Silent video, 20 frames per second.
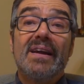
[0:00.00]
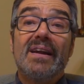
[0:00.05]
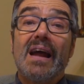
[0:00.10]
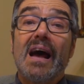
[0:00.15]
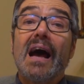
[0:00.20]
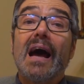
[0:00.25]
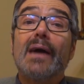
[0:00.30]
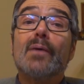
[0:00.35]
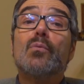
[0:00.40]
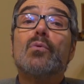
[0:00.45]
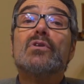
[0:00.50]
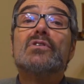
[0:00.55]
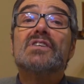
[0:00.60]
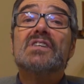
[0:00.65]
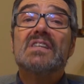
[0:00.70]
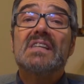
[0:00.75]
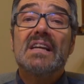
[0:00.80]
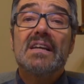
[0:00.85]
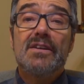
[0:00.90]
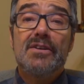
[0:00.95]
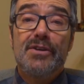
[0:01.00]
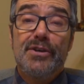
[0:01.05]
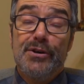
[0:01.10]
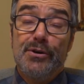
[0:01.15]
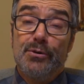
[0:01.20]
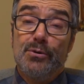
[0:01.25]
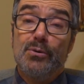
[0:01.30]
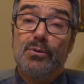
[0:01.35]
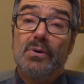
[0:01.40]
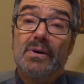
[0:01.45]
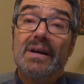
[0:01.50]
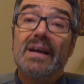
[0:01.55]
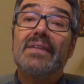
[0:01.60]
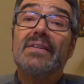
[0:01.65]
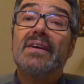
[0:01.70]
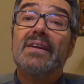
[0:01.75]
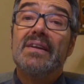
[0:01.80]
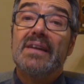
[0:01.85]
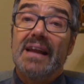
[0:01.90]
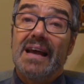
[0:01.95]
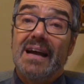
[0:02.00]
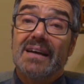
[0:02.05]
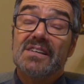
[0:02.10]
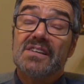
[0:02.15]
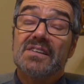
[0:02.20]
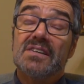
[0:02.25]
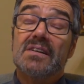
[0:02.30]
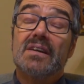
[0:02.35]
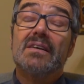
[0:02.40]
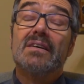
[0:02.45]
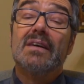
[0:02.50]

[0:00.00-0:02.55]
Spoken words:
and I will see you in the next